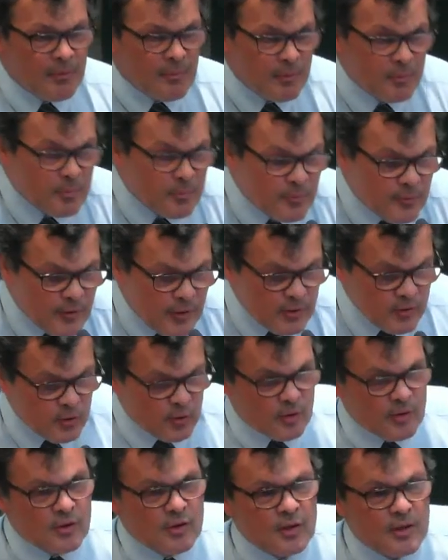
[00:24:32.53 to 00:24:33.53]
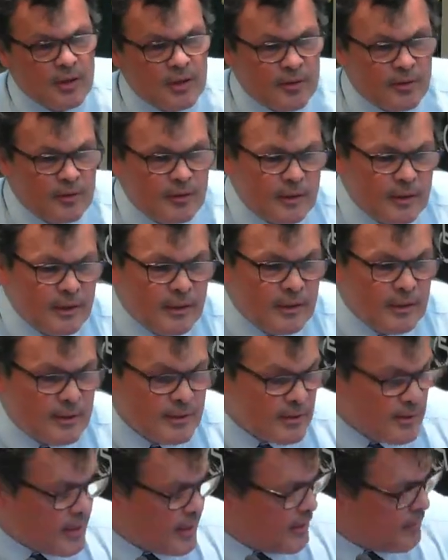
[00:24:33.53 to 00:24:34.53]
I'm a professional engineer in
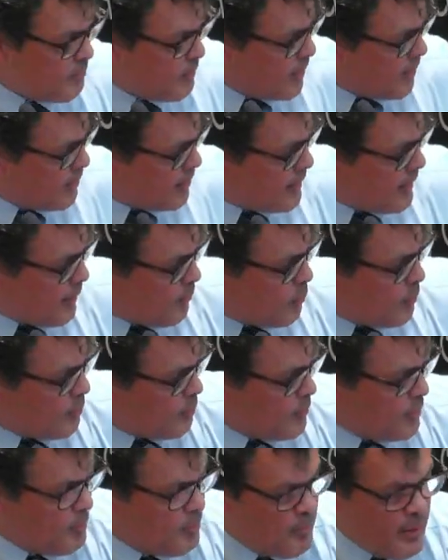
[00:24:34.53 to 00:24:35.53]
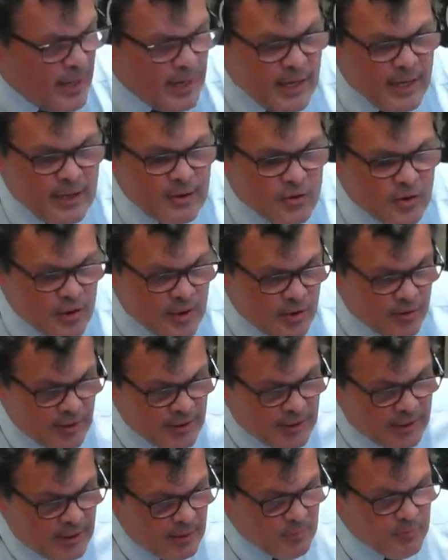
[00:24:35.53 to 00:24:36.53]
the state of Maryland. I work with Bay
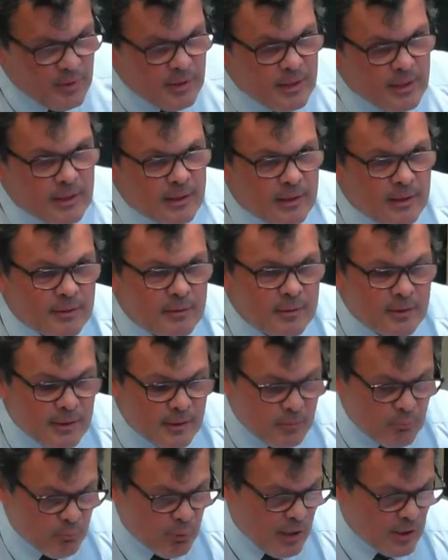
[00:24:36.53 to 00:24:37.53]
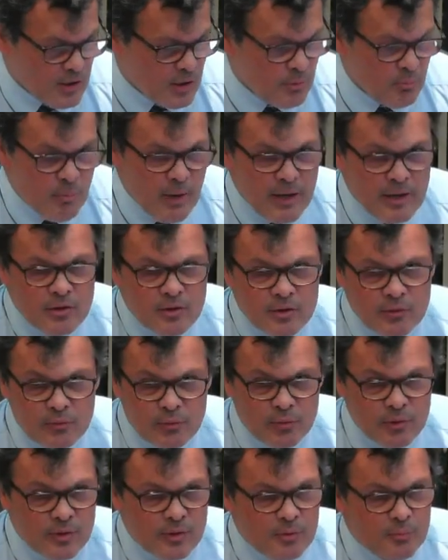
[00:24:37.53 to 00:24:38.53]
Engineering, and I'm the project manager
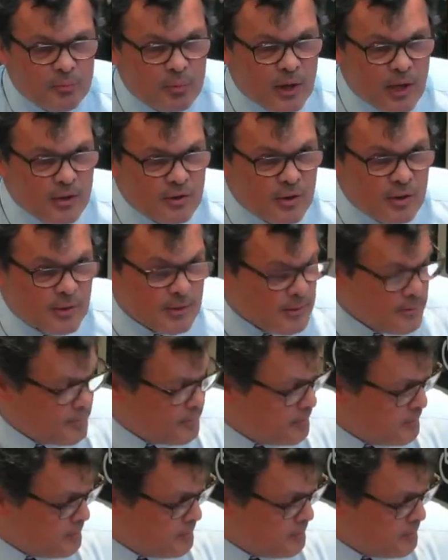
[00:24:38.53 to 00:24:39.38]
for this project.